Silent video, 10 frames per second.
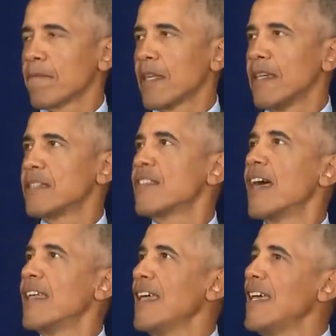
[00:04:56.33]
is
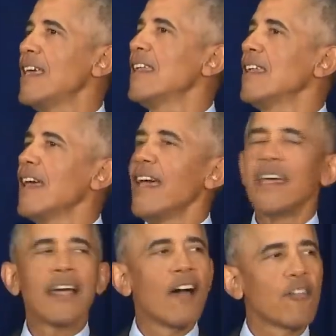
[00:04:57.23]
that in a
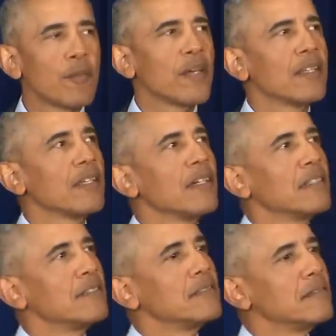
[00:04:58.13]
government
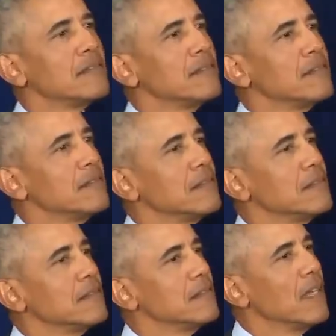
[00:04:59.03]

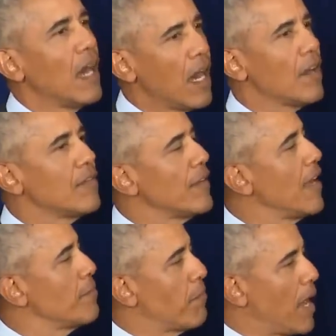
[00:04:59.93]
of
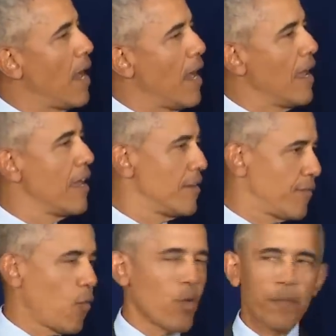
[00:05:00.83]
and by and
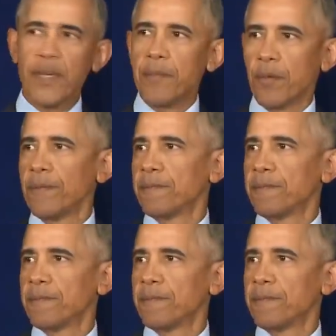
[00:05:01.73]
for the people,